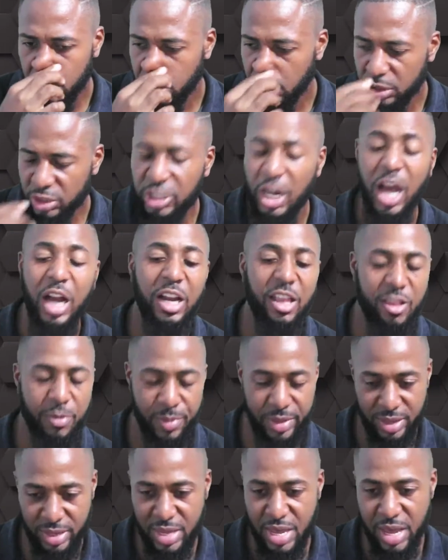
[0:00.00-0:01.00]
Charlie
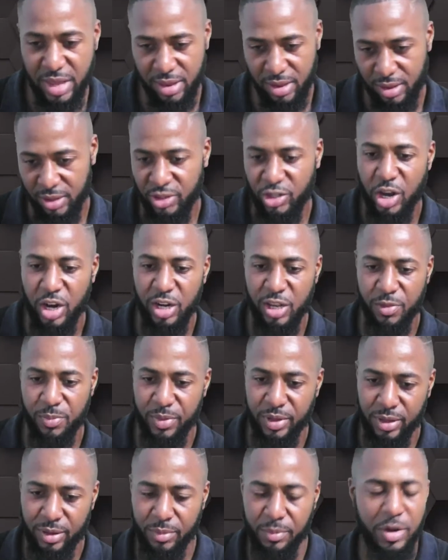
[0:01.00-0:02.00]
Smith. Yes, Charlie
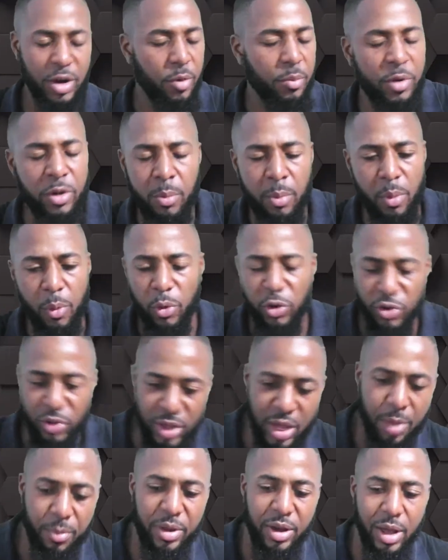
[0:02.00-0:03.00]
Smith.
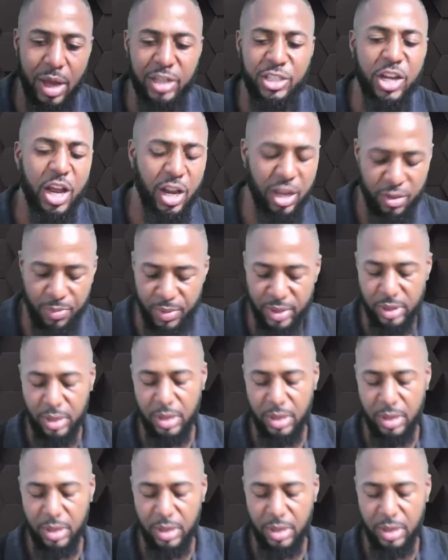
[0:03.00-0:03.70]
Charlie Smith.